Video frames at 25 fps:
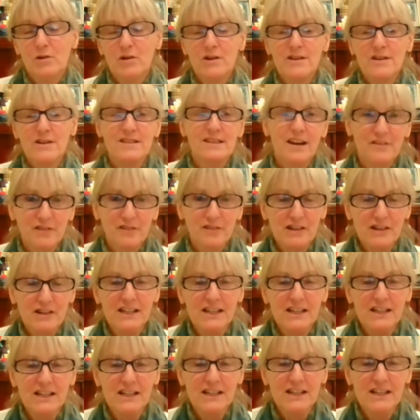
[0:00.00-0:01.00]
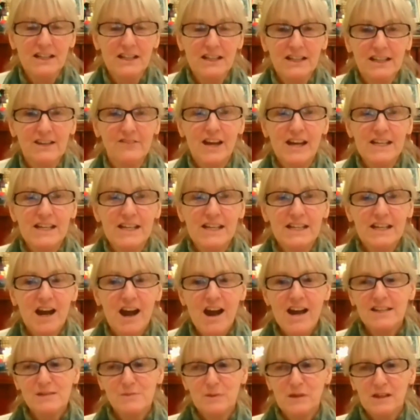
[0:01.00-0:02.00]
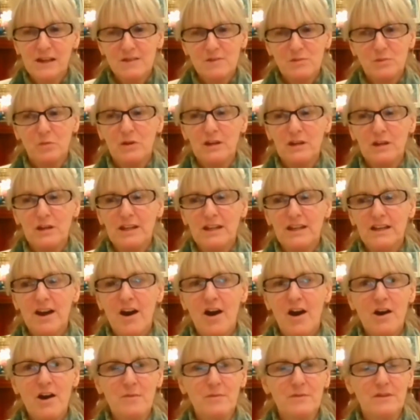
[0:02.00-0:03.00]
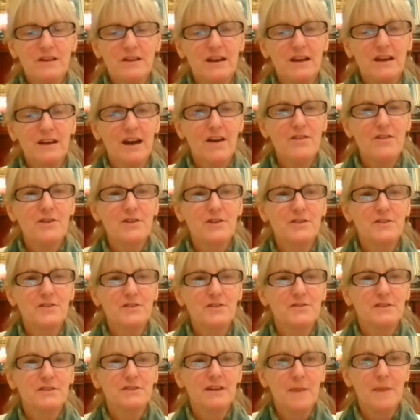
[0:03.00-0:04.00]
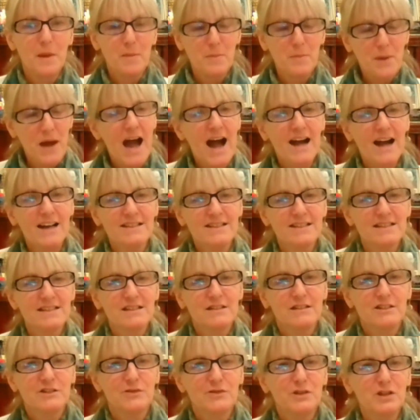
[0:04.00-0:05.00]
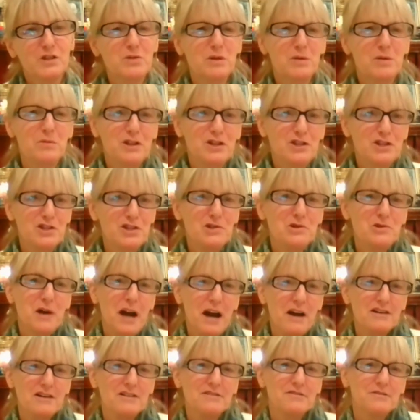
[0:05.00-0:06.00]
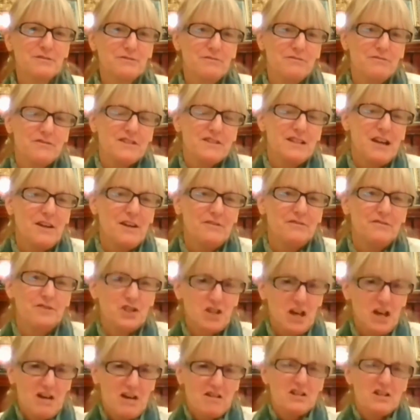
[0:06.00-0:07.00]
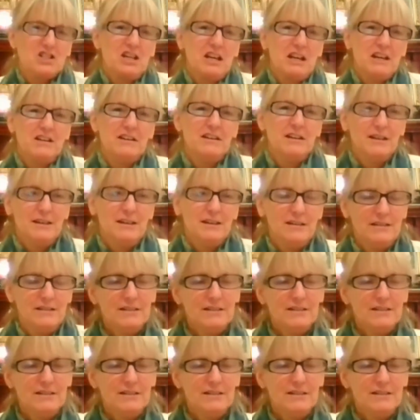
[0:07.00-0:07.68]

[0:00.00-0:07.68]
or suffering of any kind is because we harmed others in the past, which we would do out of self-cherishing.